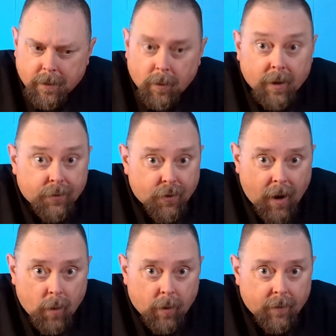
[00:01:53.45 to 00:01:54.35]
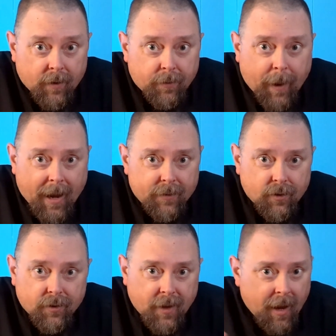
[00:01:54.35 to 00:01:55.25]
Well, let's try one of these
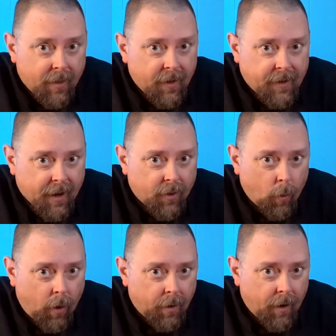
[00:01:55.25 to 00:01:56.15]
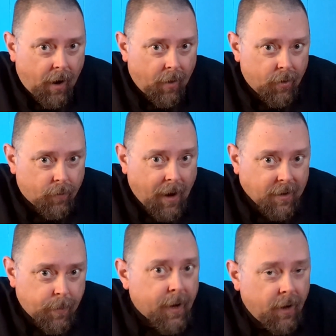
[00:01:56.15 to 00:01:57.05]
passages. They take the one on the
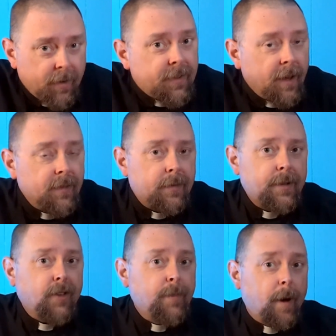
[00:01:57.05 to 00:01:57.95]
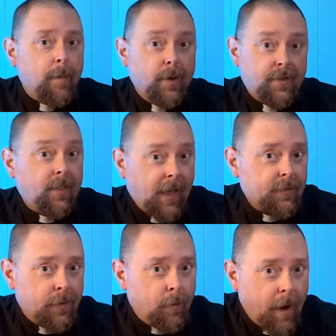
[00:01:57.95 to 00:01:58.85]
right because, as Touchberry puts it,
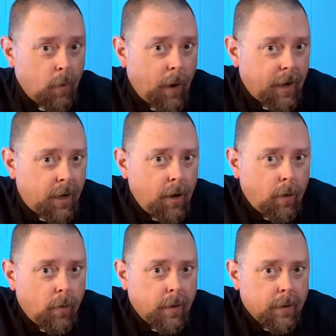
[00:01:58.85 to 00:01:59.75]
that's the right way to go.